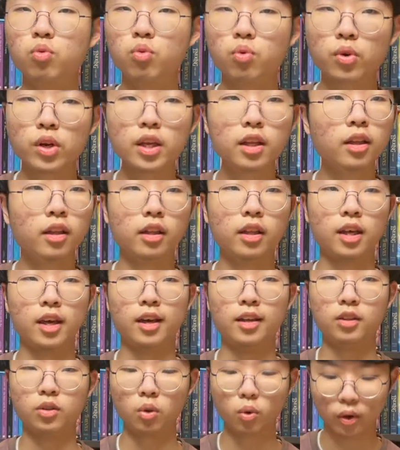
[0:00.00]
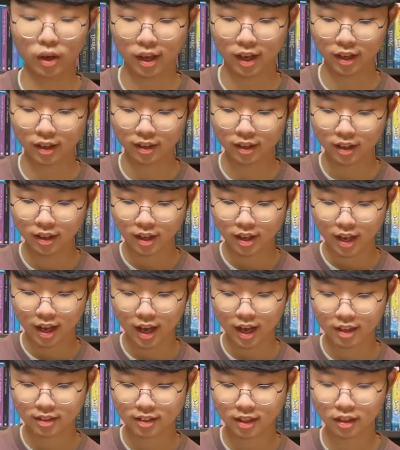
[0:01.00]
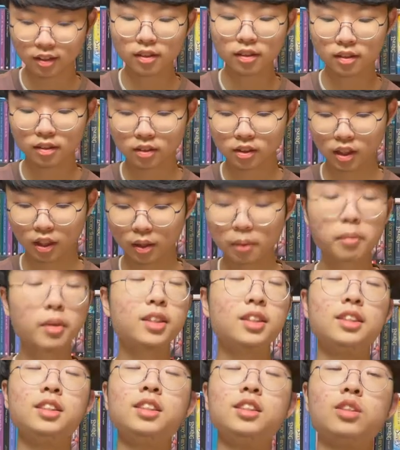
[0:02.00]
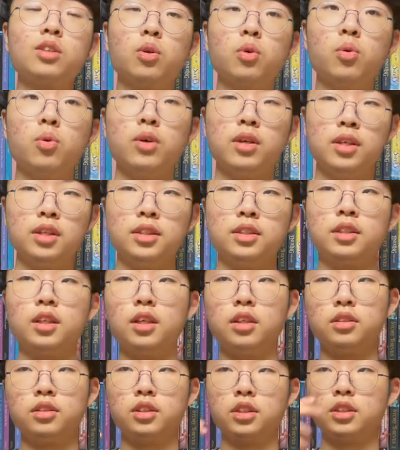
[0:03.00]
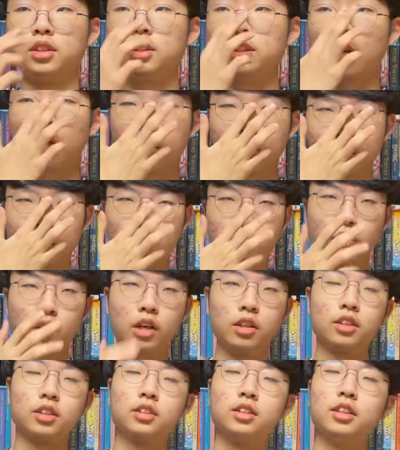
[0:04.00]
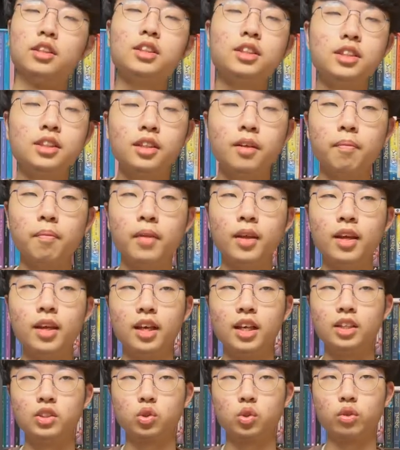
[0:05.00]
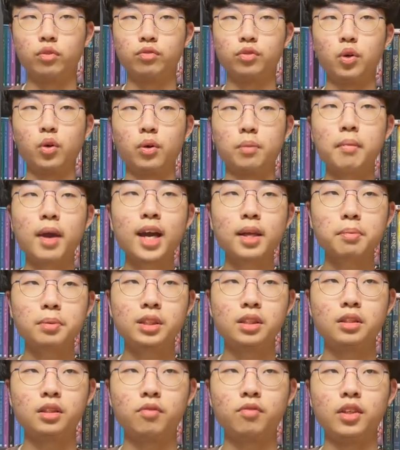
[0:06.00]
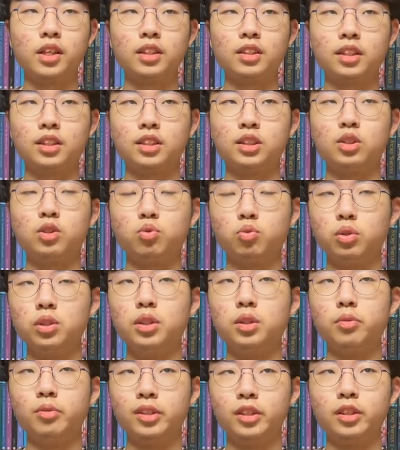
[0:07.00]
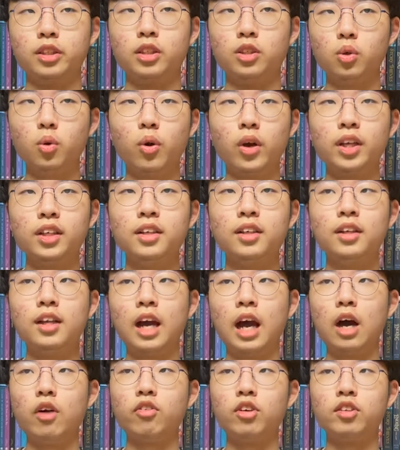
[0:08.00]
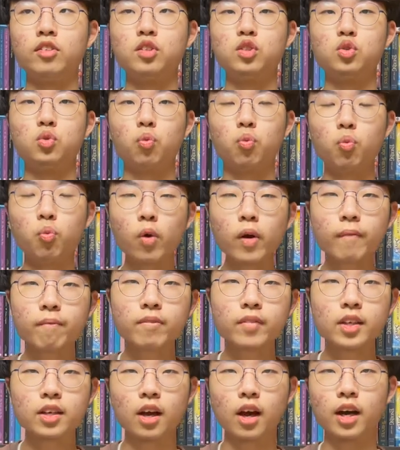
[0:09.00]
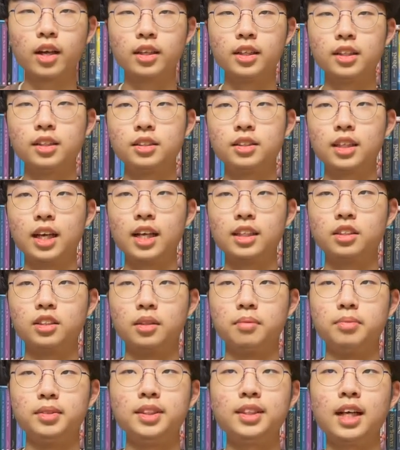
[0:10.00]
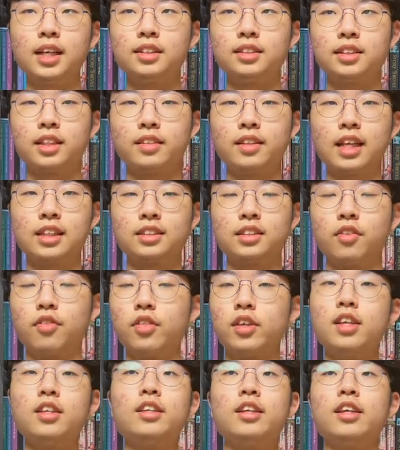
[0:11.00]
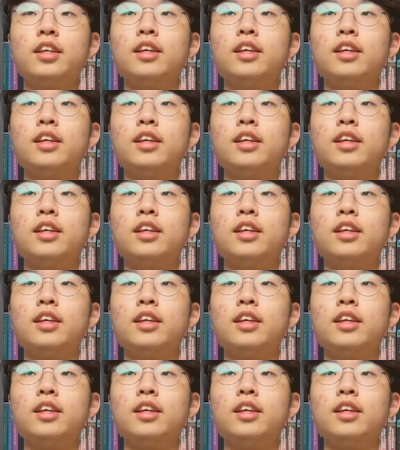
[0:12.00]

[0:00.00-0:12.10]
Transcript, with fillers: really annoying. And Tele Telemachus, who is the son of Odysseus, is sort of going mad because of this and he's really, really annoyed. However, at least one goddess has some sense, and that's Athene.